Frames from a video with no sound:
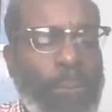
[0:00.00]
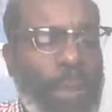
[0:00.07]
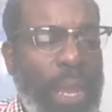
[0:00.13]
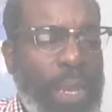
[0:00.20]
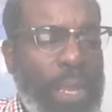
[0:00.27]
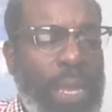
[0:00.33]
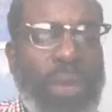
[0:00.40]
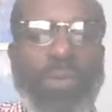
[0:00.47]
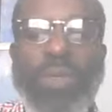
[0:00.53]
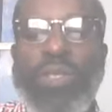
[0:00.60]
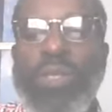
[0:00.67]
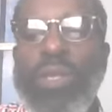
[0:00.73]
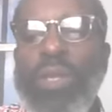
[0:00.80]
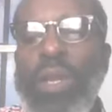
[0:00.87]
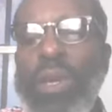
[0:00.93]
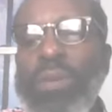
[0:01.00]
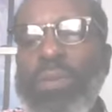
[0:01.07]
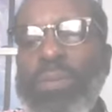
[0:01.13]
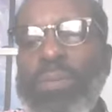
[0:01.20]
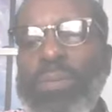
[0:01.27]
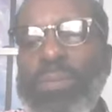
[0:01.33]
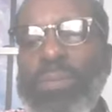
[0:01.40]
and he was alone
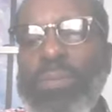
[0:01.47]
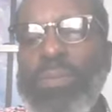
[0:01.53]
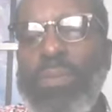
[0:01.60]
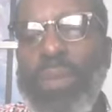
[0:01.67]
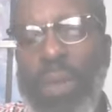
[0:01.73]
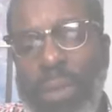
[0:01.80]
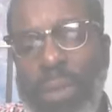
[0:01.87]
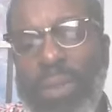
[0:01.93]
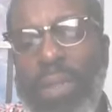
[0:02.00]
on the